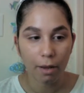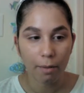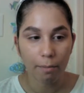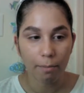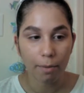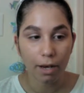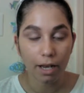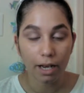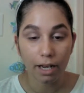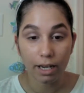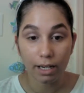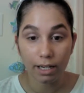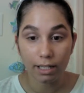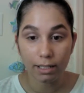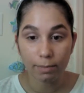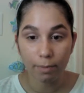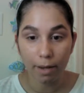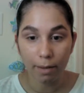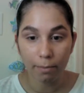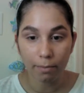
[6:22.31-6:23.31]
But it is
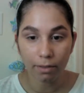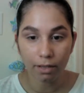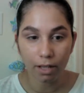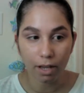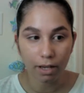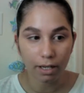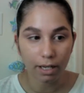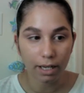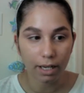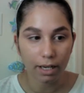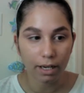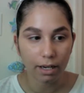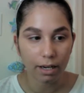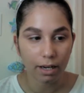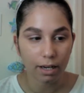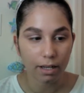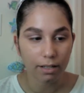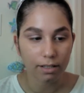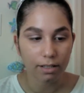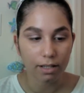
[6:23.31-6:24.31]
by Milani.
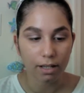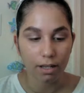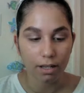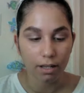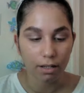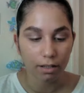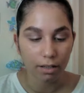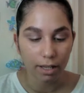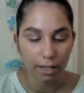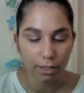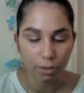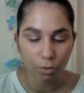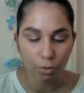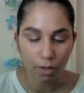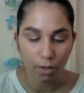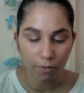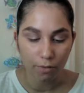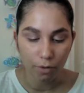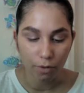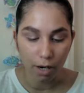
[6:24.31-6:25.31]
It's a like
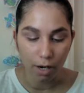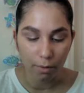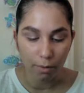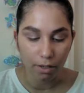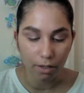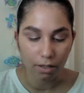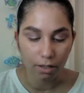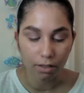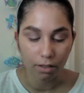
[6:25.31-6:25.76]
24 hour